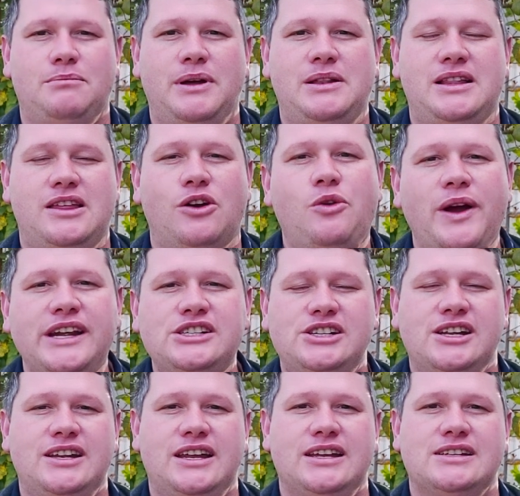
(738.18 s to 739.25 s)
But the
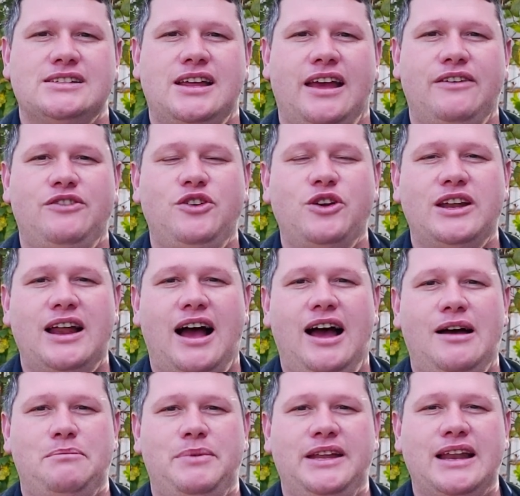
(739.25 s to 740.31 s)
question is, have you and
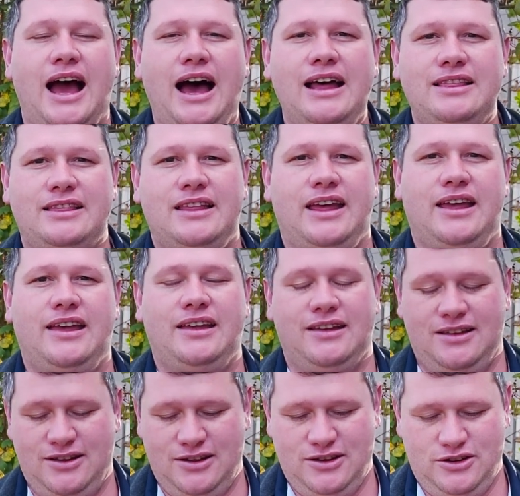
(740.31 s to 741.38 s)
I been out there
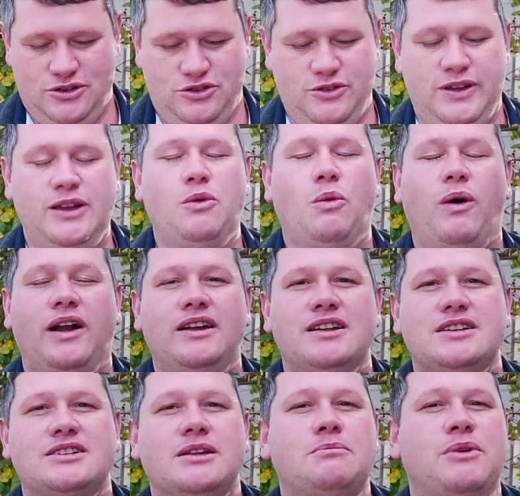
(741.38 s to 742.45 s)
doing
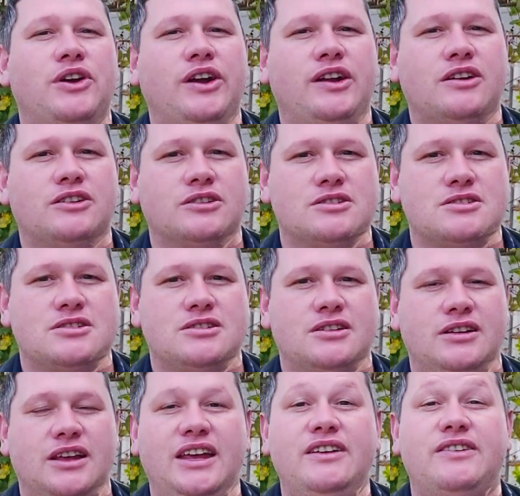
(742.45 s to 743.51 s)
wonders and miracles,
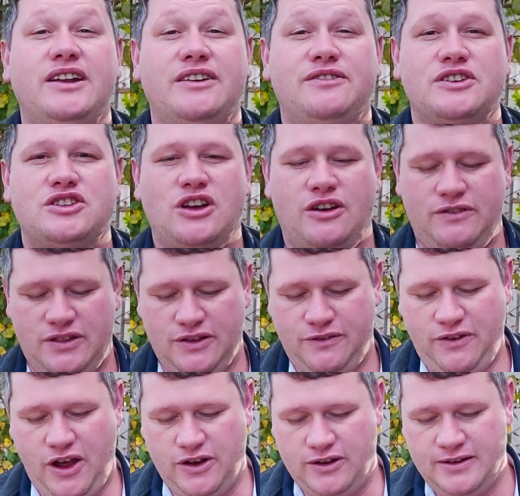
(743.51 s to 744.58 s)
even if it's over the
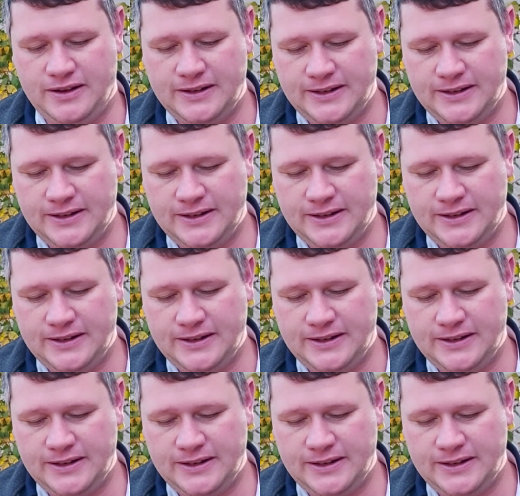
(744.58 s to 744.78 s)
phone?